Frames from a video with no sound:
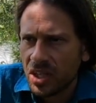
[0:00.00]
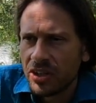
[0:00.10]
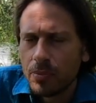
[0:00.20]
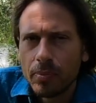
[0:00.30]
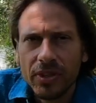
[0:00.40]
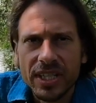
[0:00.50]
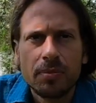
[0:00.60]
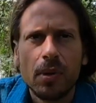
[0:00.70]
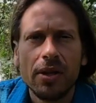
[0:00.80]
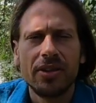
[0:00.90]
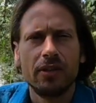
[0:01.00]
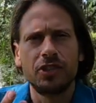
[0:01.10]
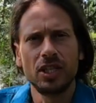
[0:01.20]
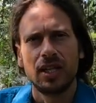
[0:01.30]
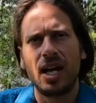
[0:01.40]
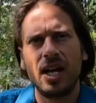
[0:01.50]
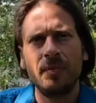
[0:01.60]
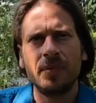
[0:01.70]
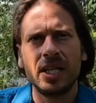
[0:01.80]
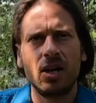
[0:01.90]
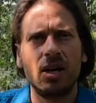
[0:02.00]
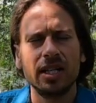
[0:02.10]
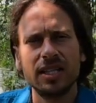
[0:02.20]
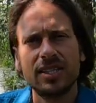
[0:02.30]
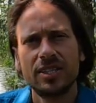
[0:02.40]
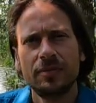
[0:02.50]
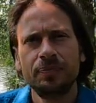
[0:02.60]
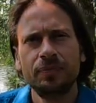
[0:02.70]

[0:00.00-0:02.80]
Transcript: this month of July and August.